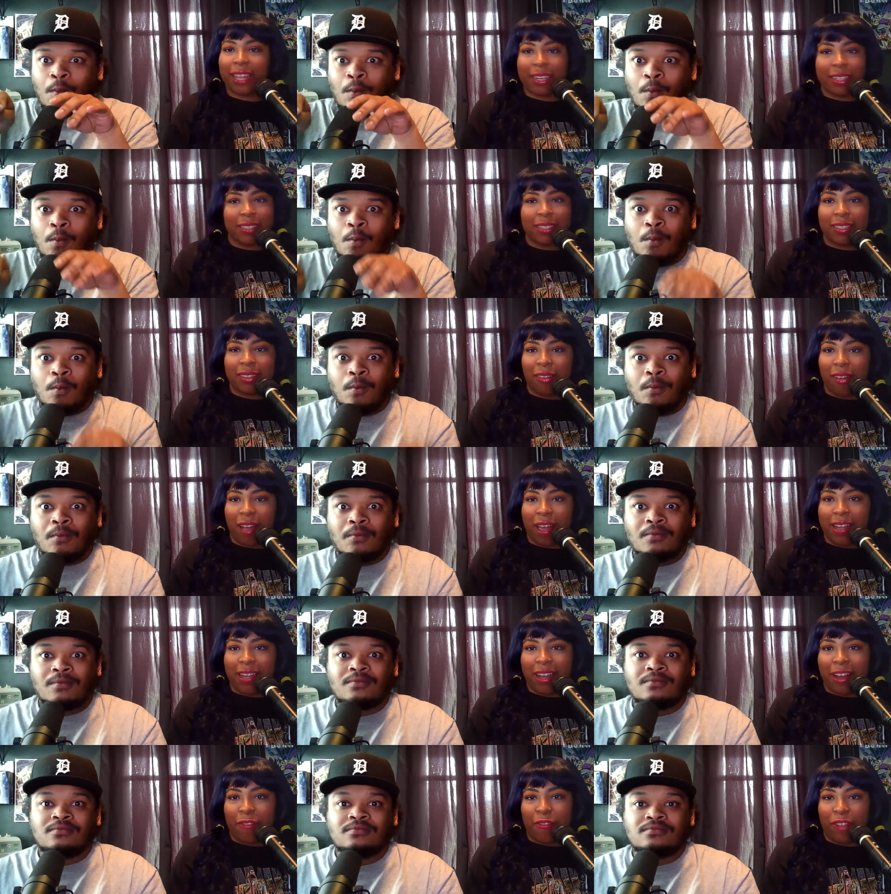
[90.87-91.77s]
Speaker 1: Let us know how
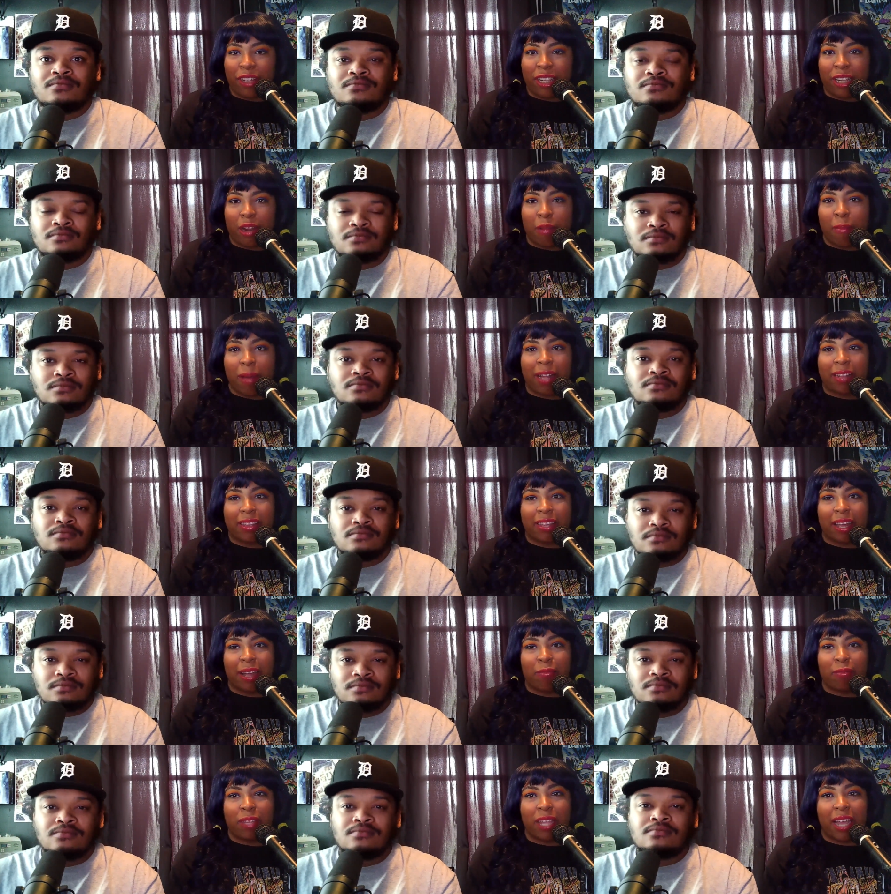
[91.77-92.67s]
y'all feeling about the
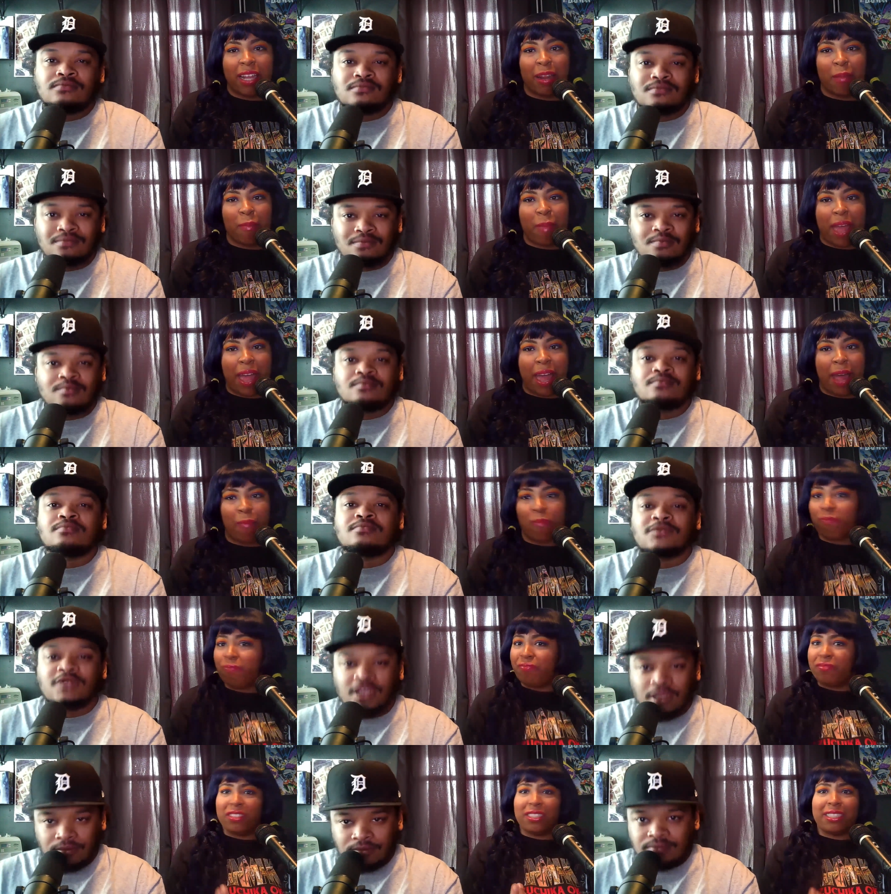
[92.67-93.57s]
updated map.
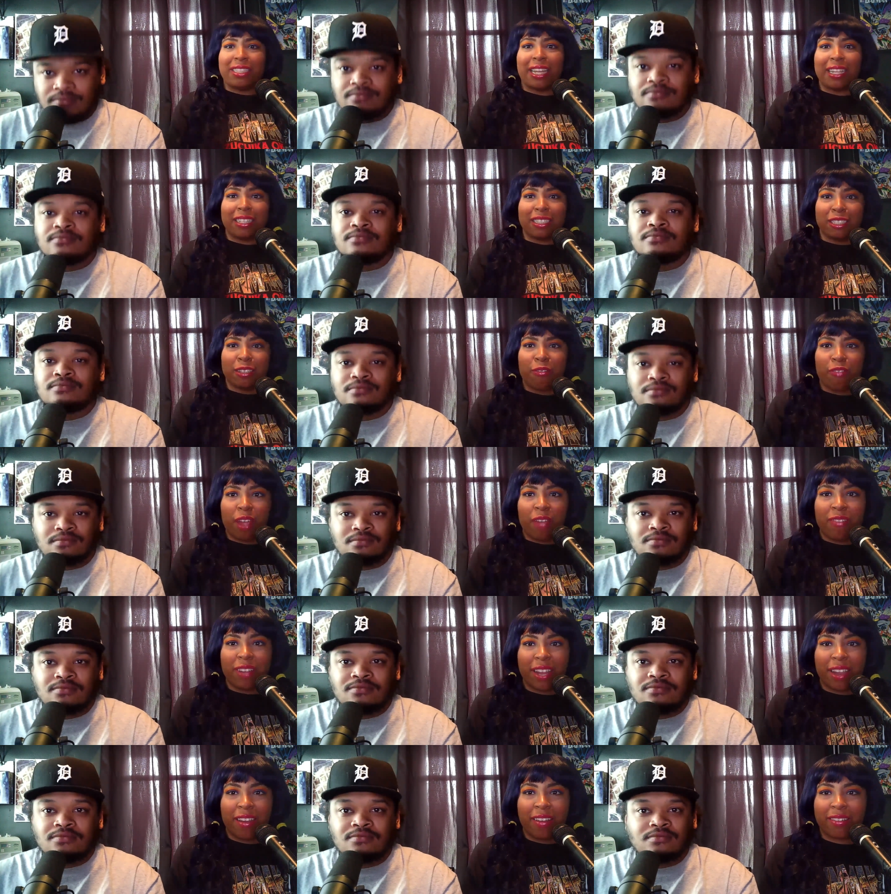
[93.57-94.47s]
Speaker 2: Yep. Tell us your
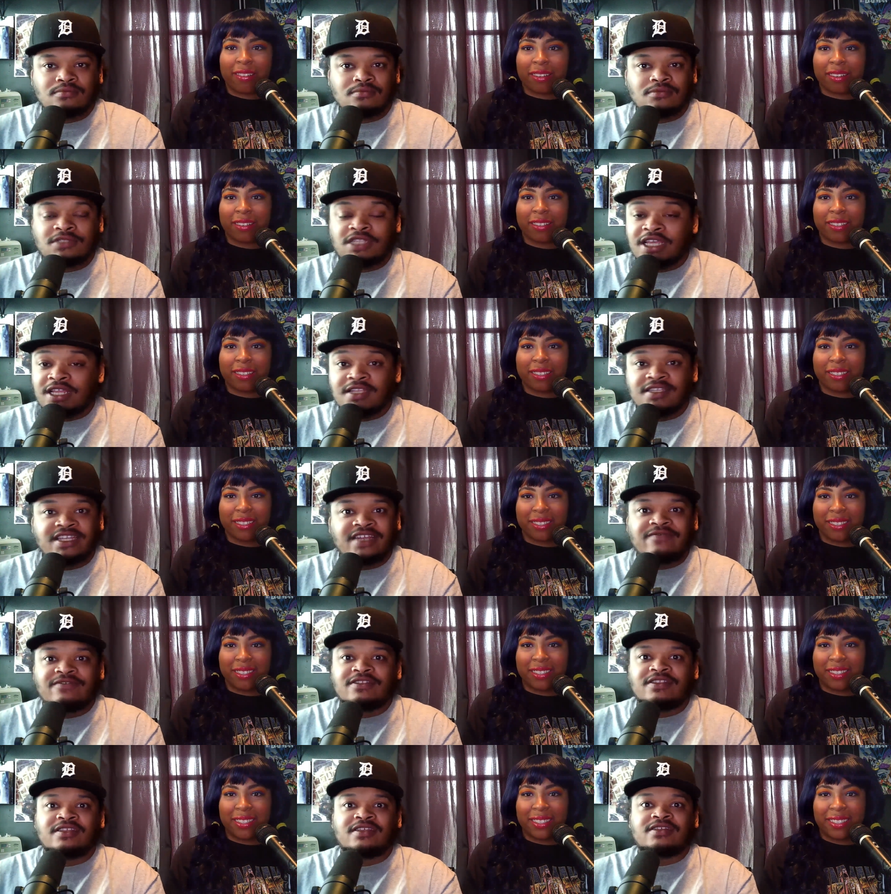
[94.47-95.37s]
favorite character. Tell us
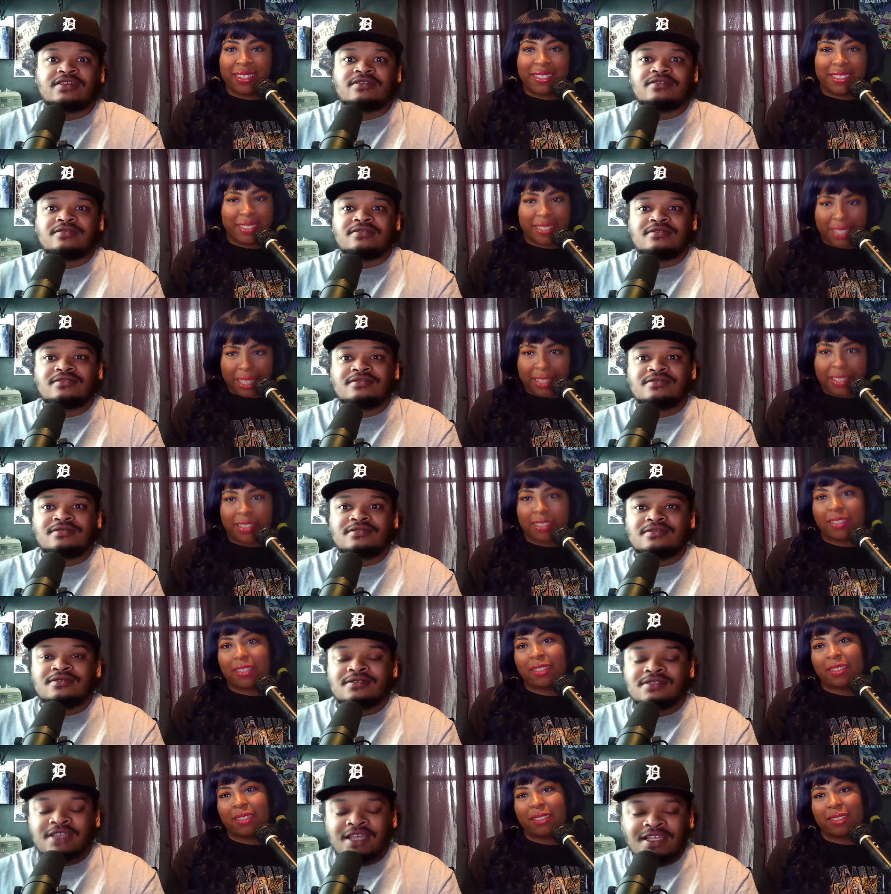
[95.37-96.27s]
everything. Tell
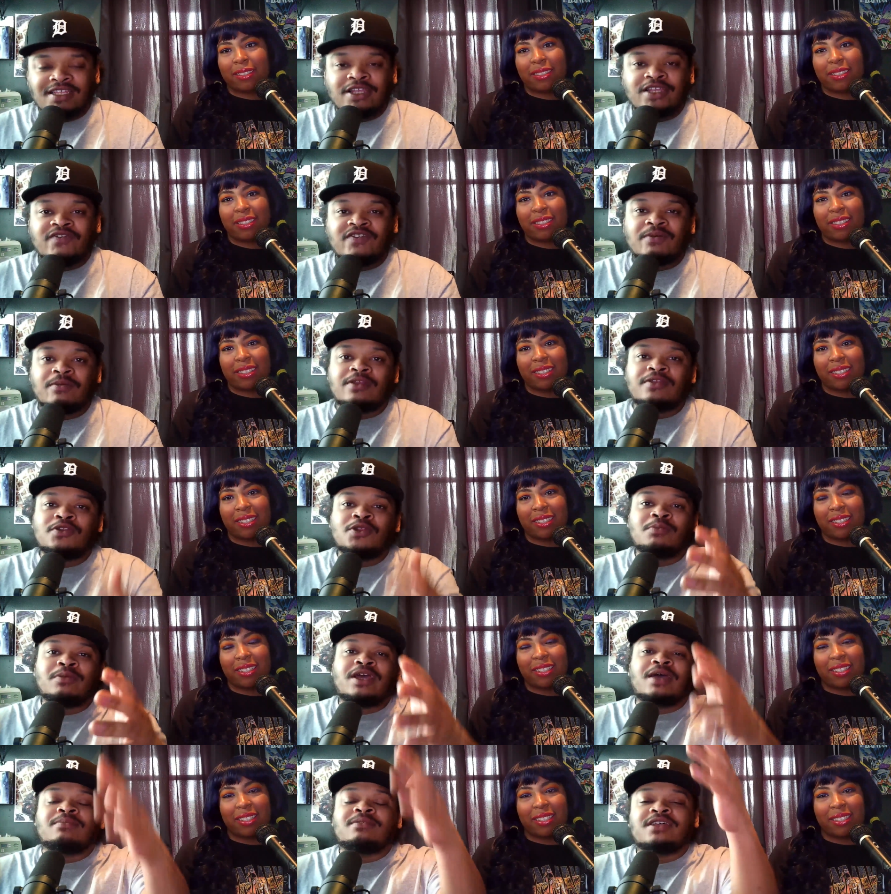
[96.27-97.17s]
us. Tell us how you feel about the new
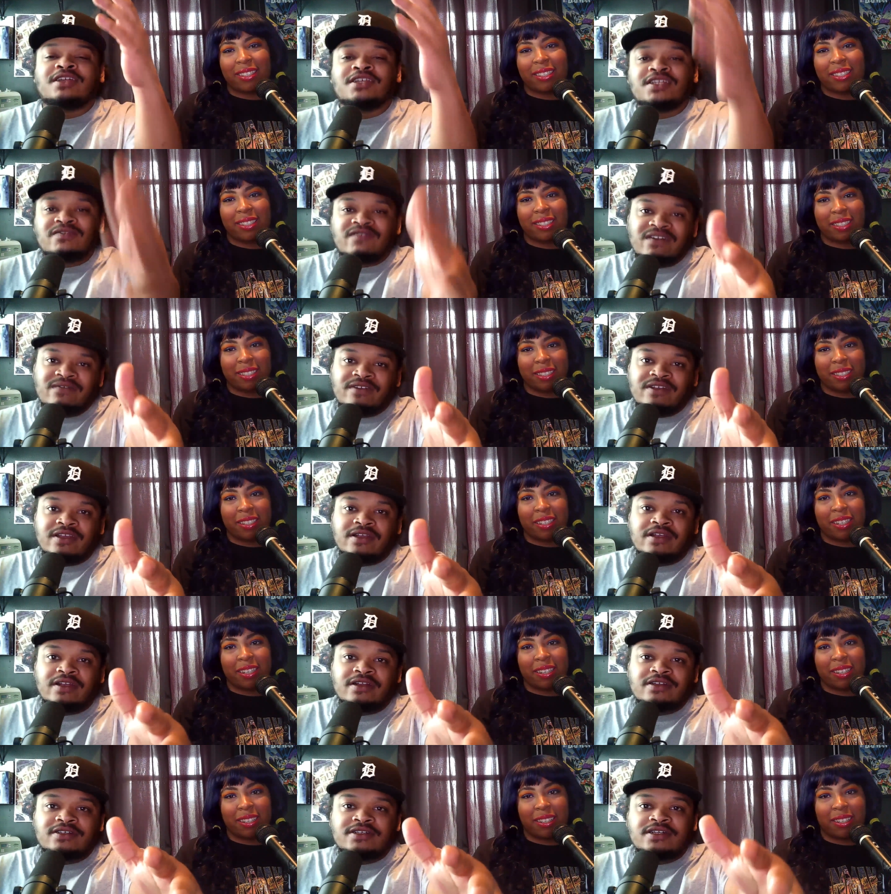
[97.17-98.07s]
map. Tell us your favorite
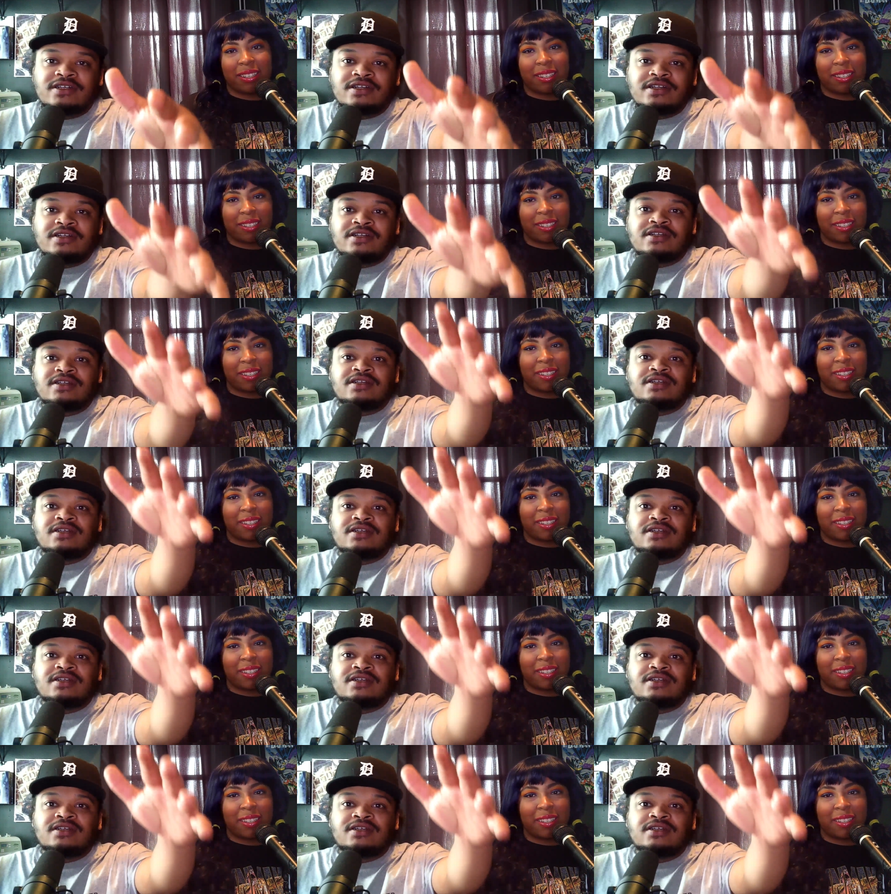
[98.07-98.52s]
character.